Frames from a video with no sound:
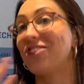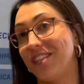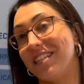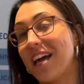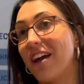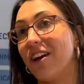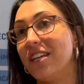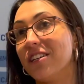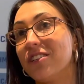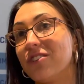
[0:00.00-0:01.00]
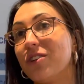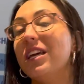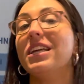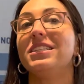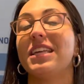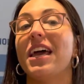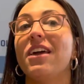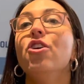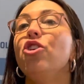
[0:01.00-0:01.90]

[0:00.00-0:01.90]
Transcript: the entire industry and say,